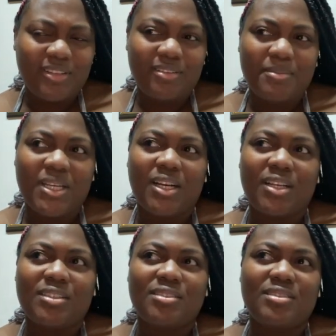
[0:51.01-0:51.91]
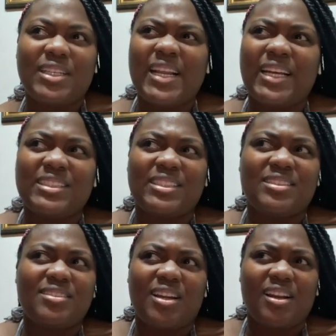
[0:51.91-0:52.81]
because the dance is
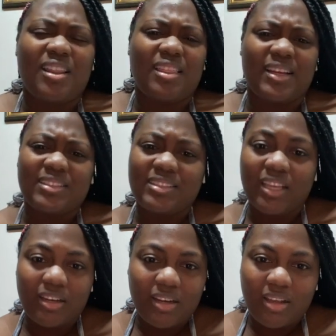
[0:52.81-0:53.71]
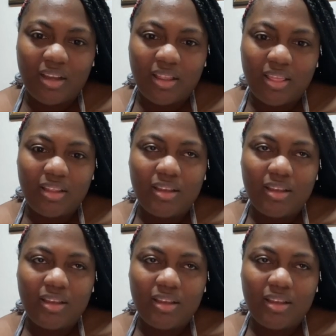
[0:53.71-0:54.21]
not that technical,